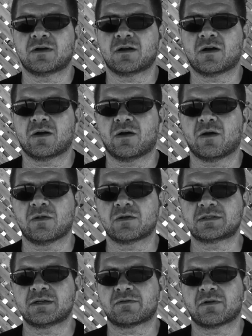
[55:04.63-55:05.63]
on all
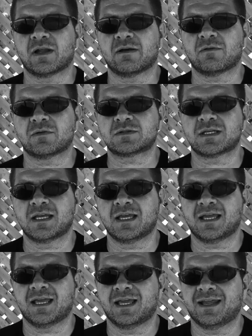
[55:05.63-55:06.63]
those different levels.
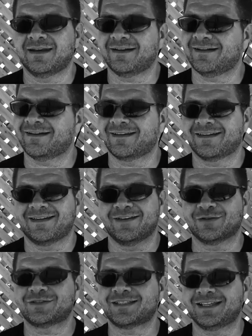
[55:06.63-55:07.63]
And
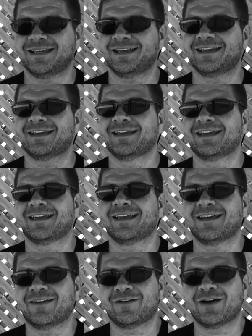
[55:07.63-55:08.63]
you'll see
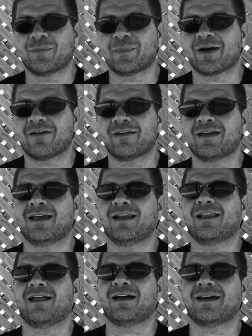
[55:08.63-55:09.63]
it'll help out a
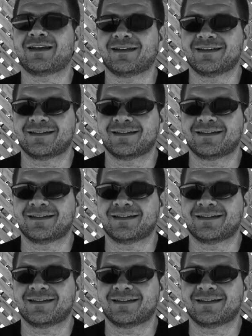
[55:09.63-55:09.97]
lot.